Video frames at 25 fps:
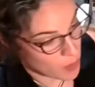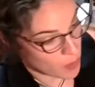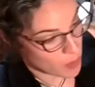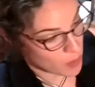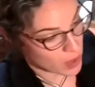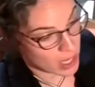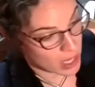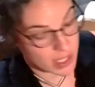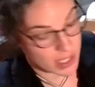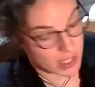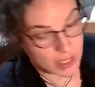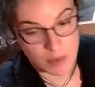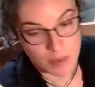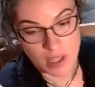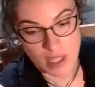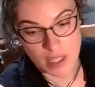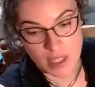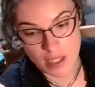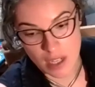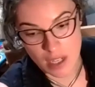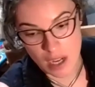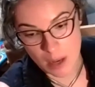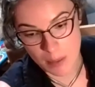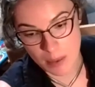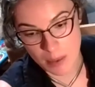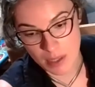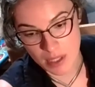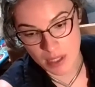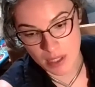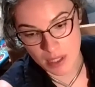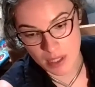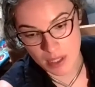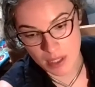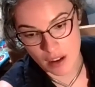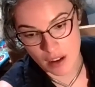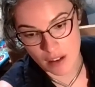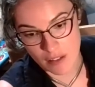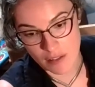want to get some of these types
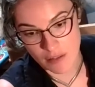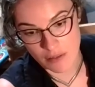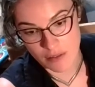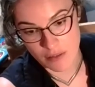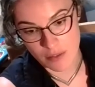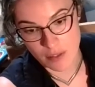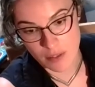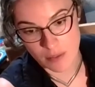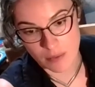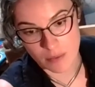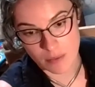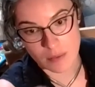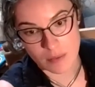of